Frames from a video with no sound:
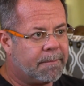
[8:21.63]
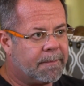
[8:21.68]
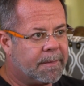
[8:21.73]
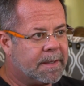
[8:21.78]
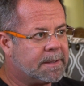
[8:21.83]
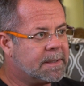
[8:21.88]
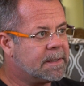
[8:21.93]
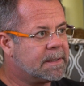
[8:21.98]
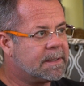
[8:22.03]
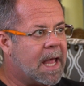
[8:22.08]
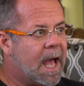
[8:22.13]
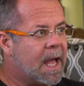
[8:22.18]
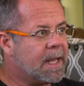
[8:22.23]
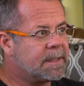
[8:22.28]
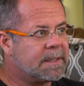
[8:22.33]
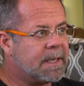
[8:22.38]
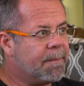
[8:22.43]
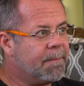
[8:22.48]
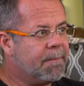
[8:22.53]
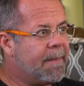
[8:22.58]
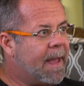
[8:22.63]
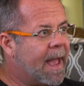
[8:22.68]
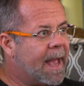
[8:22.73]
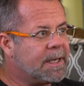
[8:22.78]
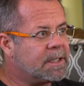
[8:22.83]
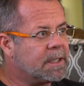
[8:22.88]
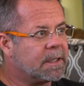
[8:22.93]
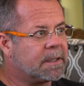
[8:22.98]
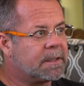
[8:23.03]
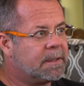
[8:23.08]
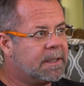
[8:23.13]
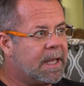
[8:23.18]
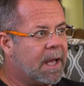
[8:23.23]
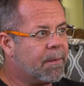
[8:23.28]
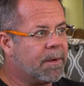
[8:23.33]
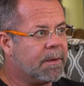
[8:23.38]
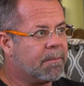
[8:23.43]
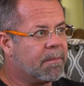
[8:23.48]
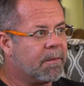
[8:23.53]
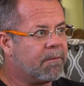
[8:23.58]
This is not some magic
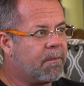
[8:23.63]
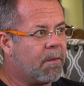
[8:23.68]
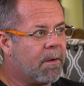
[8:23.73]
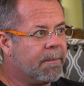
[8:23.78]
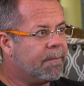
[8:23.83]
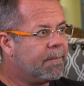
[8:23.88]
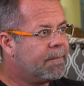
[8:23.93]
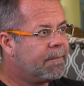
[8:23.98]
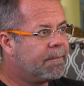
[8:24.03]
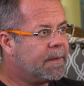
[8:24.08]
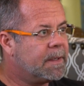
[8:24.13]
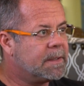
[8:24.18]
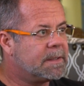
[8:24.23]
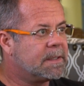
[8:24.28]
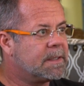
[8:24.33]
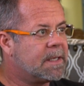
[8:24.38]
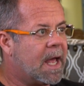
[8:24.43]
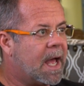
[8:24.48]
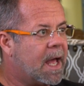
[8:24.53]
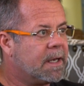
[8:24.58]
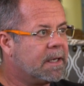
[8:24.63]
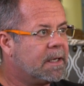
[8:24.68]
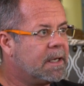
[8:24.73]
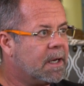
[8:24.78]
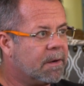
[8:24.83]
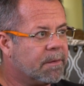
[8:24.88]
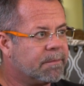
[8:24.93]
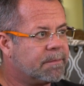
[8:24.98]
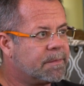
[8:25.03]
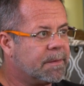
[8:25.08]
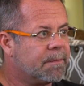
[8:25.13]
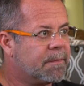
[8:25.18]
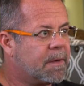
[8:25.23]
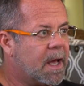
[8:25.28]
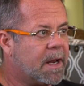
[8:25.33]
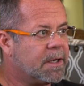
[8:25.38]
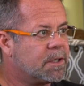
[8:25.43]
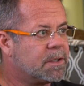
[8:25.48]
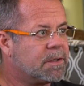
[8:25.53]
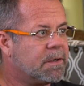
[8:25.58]
that we perform. This is not, you know, some
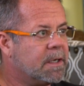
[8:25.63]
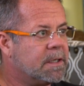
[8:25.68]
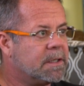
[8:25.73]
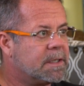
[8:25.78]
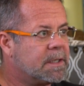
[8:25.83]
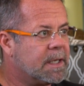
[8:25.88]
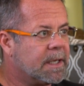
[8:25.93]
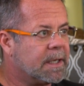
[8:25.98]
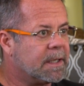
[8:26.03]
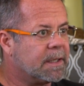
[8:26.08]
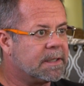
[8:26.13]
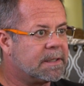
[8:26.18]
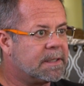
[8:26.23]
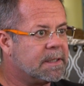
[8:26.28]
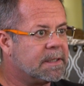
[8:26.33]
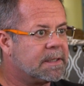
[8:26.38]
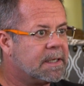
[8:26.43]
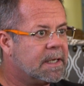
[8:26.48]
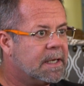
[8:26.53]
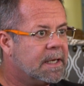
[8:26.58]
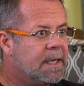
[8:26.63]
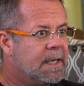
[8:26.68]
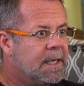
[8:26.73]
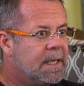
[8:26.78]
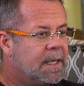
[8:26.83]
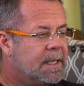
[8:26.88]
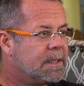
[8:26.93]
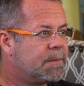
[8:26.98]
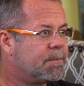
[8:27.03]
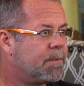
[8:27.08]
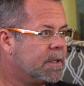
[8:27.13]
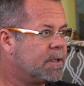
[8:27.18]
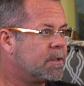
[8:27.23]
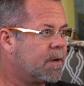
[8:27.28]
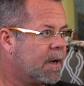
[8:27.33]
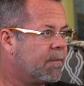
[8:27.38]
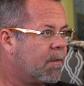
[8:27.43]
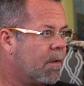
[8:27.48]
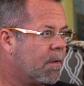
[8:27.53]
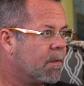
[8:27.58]
kind of strange thing. This is, it's pretty
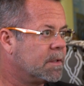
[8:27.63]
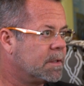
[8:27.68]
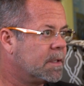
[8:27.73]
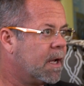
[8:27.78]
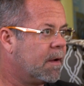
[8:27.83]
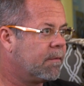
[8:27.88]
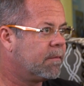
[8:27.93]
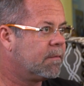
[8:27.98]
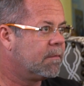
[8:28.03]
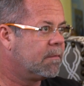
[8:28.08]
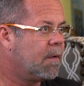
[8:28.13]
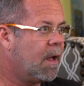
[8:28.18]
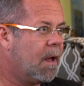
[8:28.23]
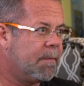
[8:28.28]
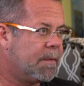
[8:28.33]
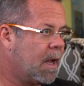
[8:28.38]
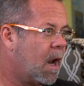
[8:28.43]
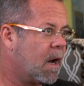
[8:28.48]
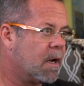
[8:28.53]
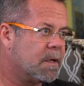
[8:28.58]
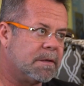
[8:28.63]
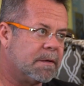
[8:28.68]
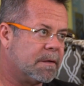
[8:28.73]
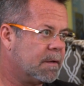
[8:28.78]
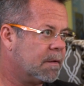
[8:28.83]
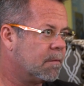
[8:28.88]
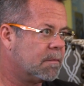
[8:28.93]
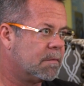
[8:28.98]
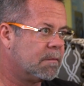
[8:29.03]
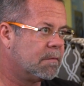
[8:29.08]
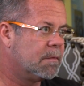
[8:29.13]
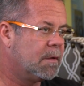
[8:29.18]
straightforward stuff. I'll be honest with you.